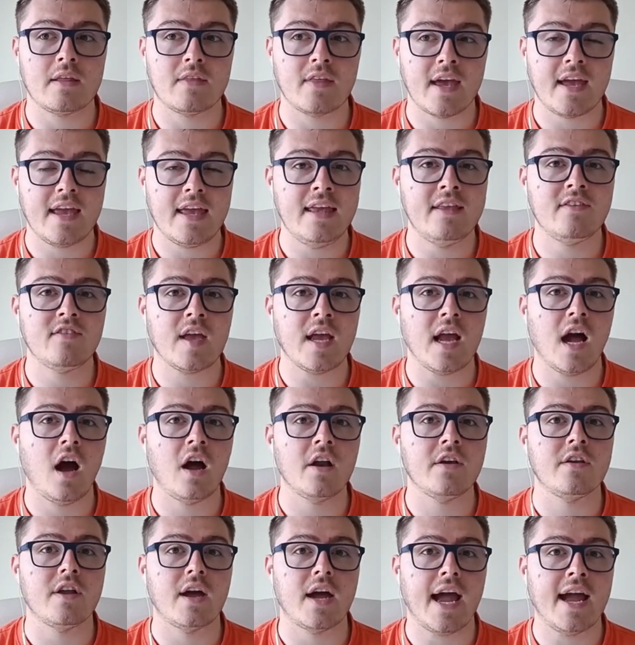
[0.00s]
they're eating
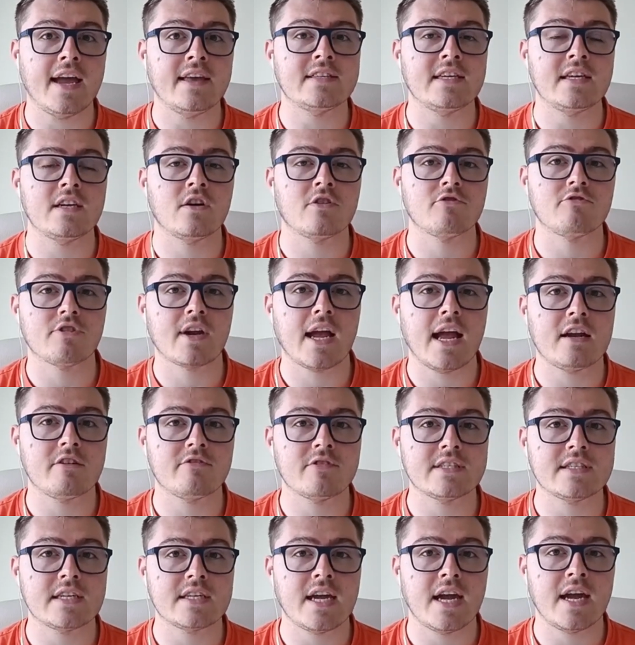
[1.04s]
under 1800
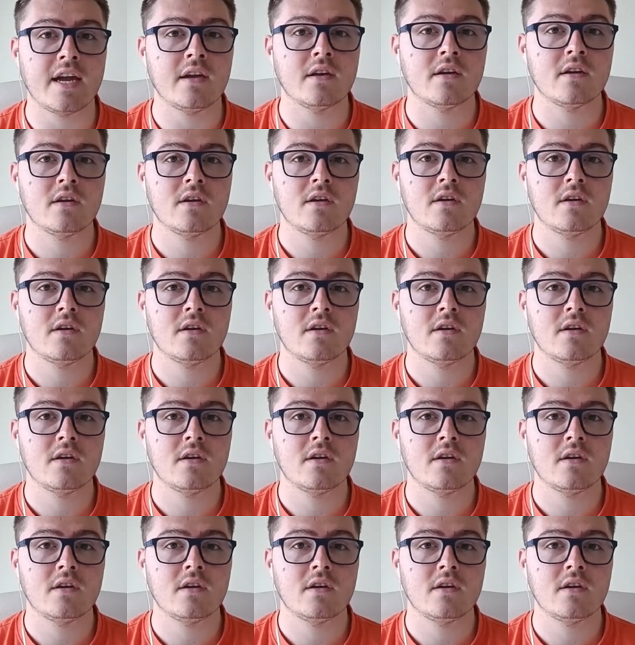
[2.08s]
calories a day,